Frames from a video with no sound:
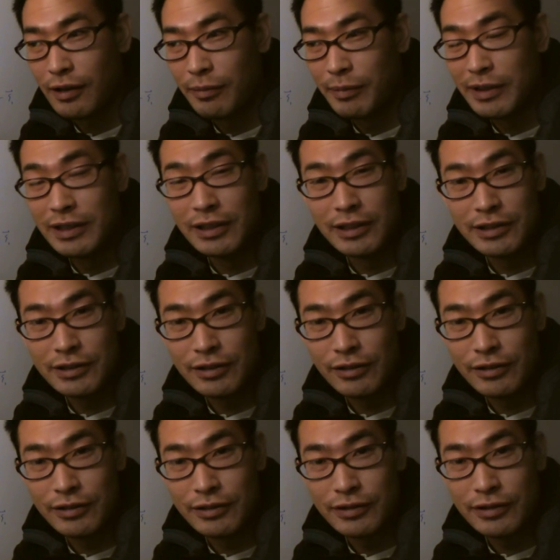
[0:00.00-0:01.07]
Middle
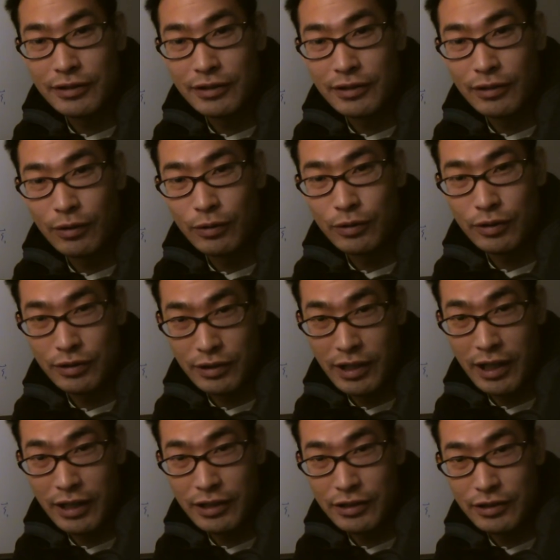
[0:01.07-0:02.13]
Easterns also
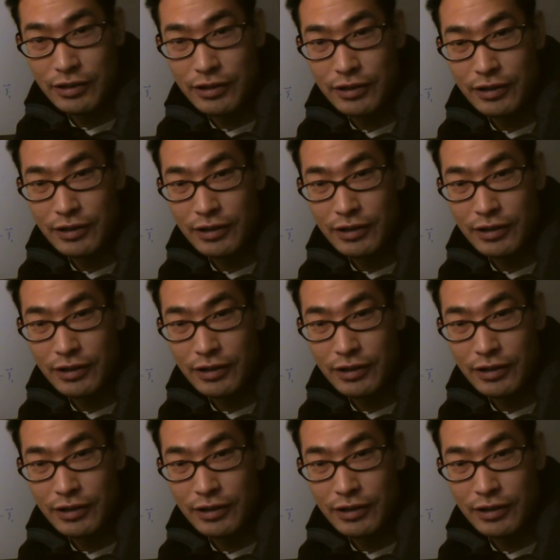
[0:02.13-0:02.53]
changed